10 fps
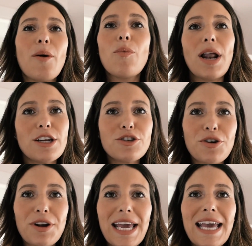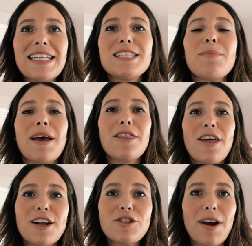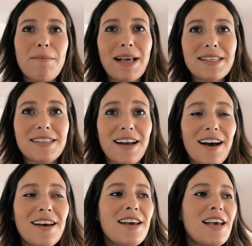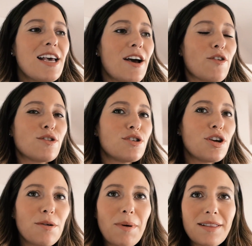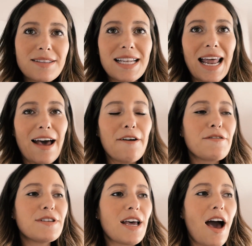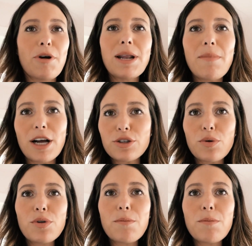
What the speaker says: and well and truly into my 3rd trimester. I've got 2 months left. Pretty much all